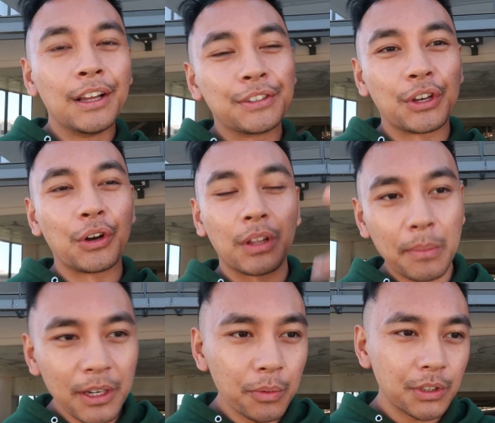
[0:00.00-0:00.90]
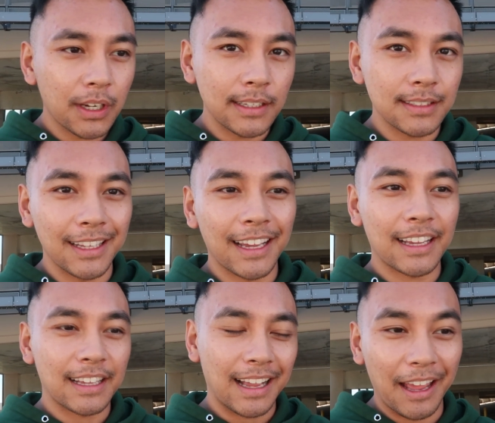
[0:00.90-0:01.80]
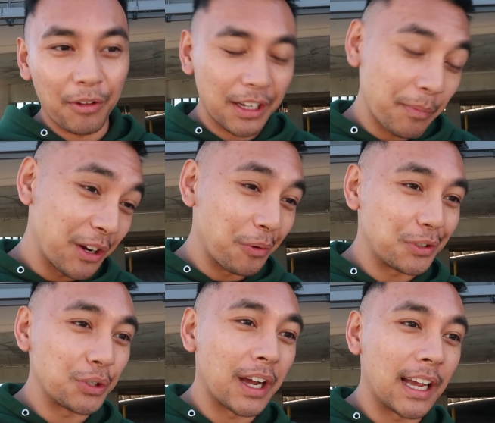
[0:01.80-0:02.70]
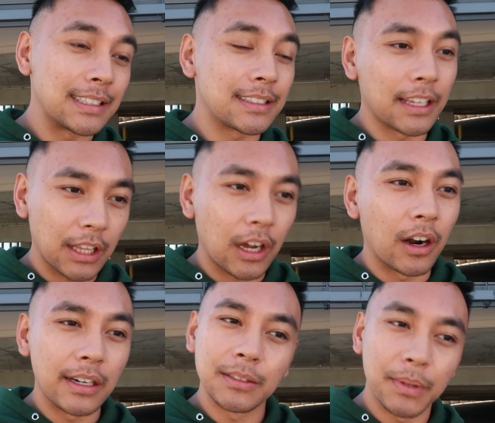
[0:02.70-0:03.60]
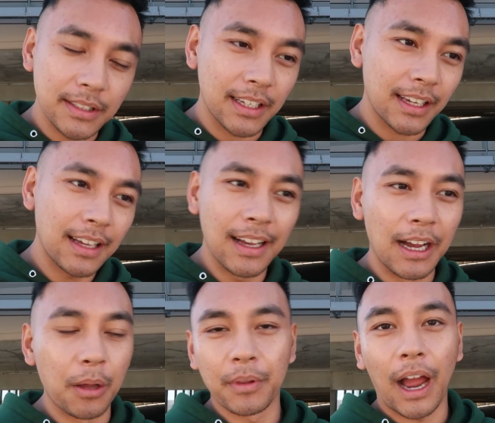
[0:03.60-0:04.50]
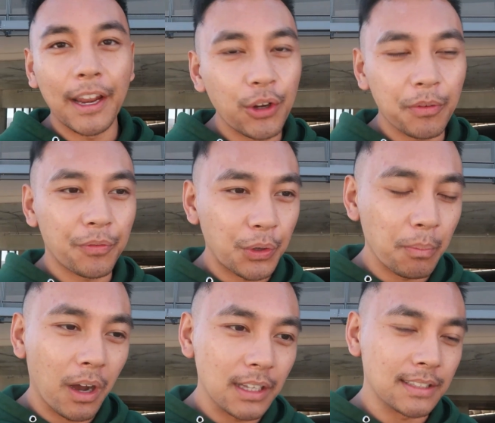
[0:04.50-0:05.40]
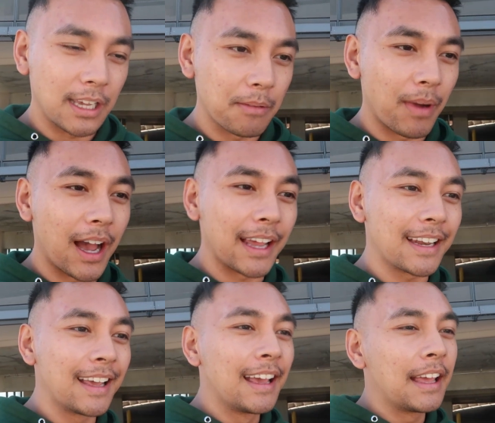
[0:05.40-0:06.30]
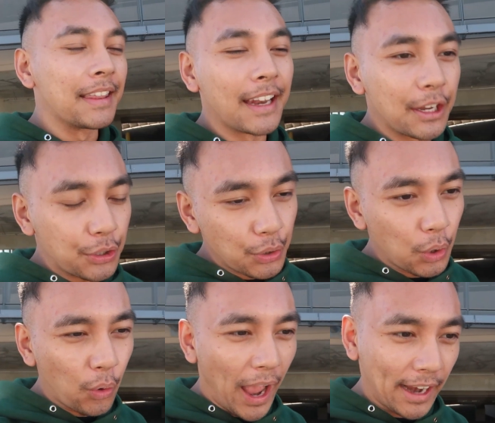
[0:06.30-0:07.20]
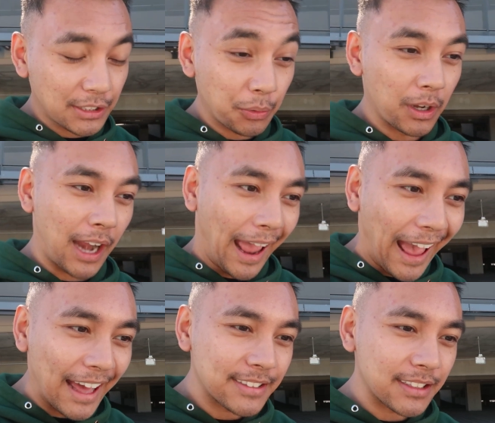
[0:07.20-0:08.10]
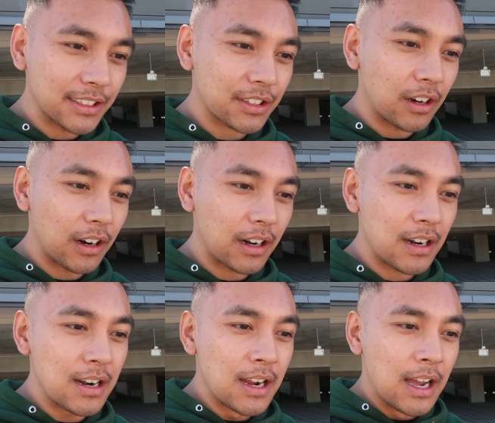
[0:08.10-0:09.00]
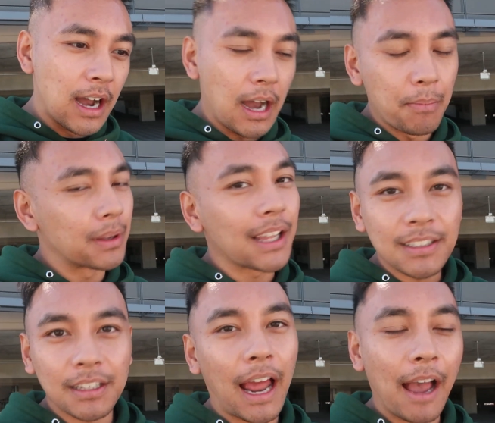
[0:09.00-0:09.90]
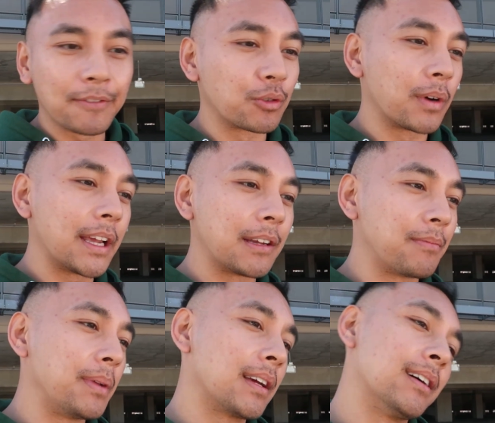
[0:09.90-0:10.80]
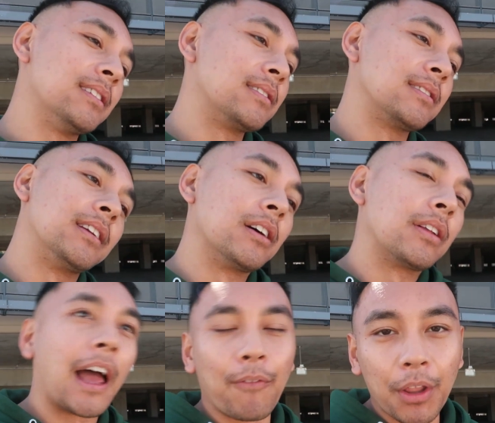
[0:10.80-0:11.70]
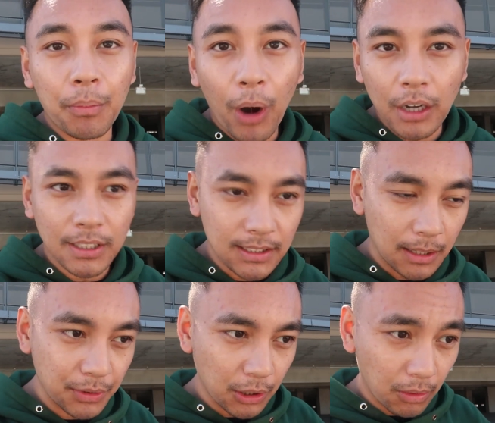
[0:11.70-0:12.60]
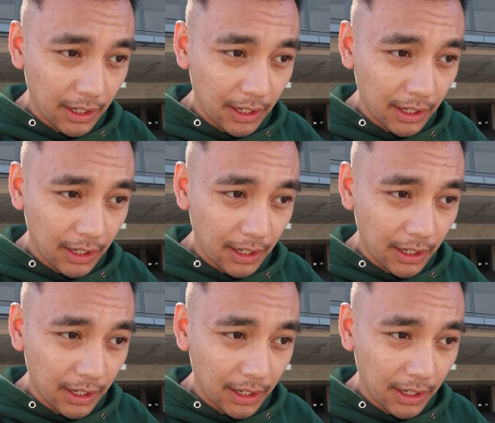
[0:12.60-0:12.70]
So let me know what you guys think, and let me know what you guys think the car is missing. I do have a few mods in mind that I do actually want to add to this car, but that's gonna have to wait because, you know, I have other projects that I'm still